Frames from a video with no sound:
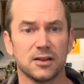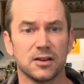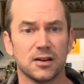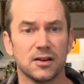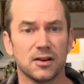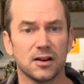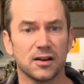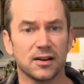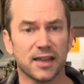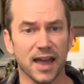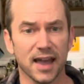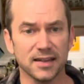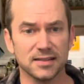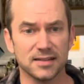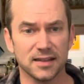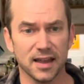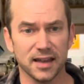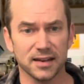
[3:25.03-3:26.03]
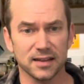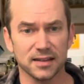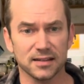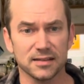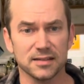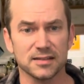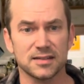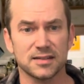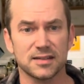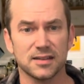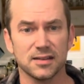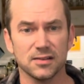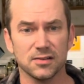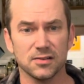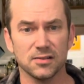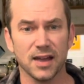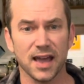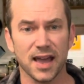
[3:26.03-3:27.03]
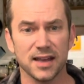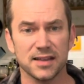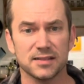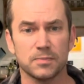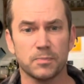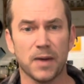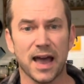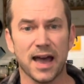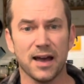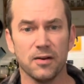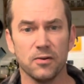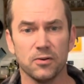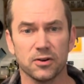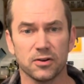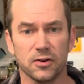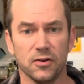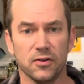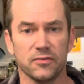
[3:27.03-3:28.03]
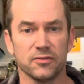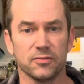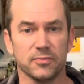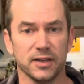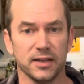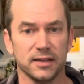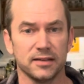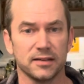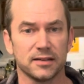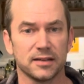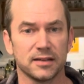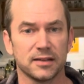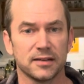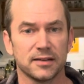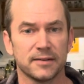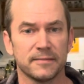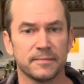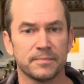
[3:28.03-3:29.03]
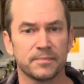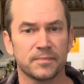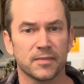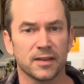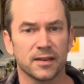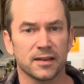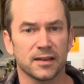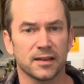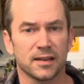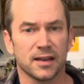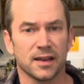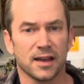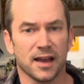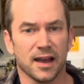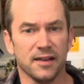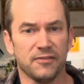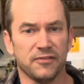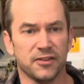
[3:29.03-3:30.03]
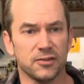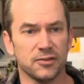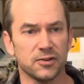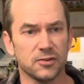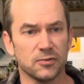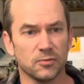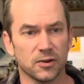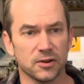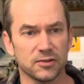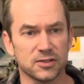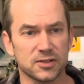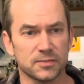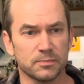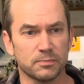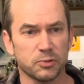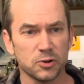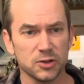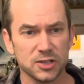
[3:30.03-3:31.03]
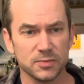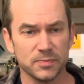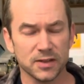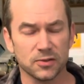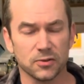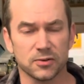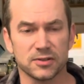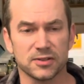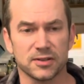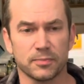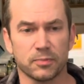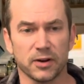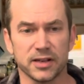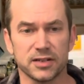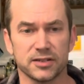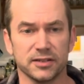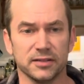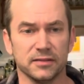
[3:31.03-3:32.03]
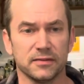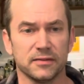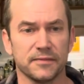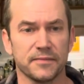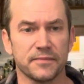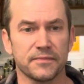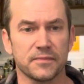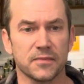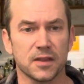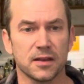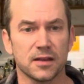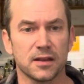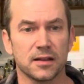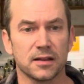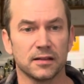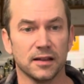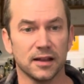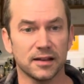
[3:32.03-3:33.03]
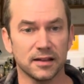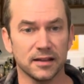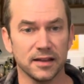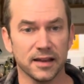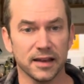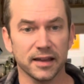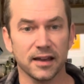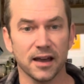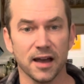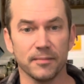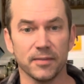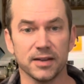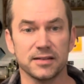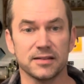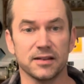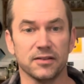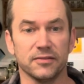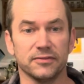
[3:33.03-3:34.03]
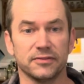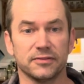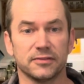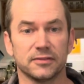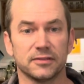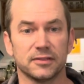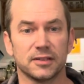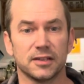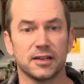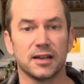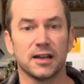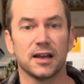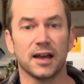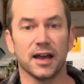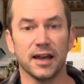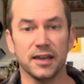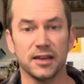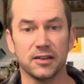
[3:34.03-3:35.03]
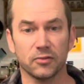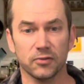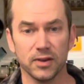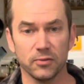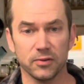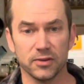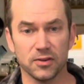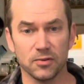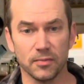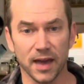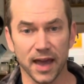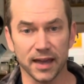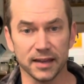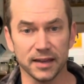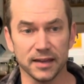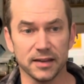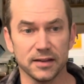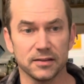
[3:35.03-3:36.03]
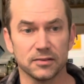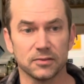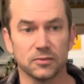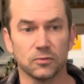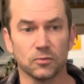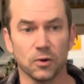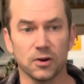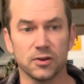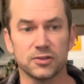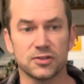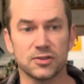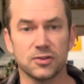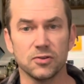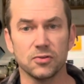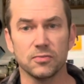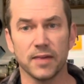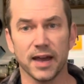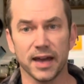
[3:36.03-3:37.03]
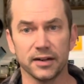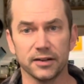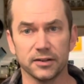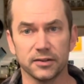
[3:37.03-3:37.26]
Her gaslighting still has power over me. I felt her words push me towards depression. Luckily, I caught myself. I agree with you, Maggie. Words do matter.